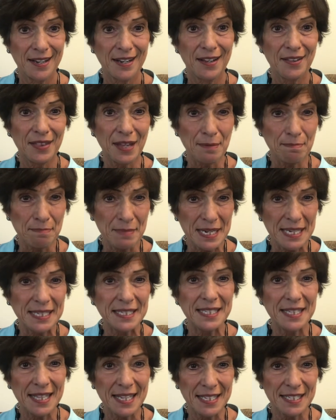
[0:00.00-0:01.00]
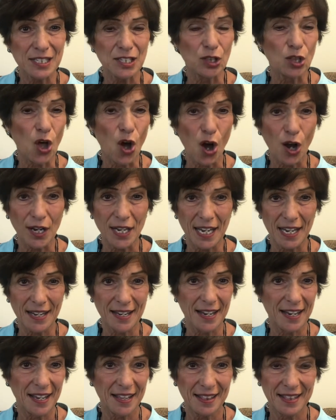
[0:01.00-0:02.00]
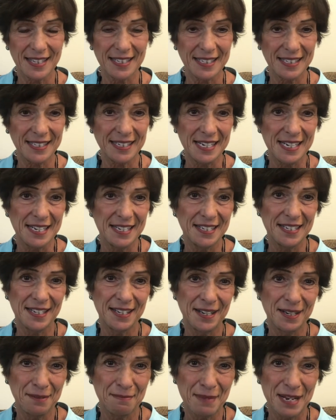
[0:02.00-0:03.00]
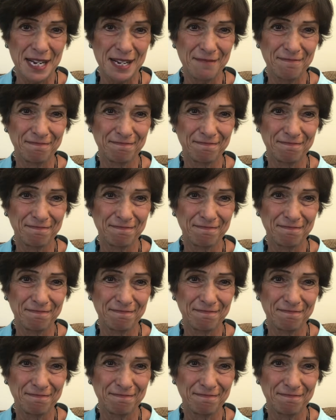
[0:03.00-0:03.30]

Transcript: that meets this longing, this need in me.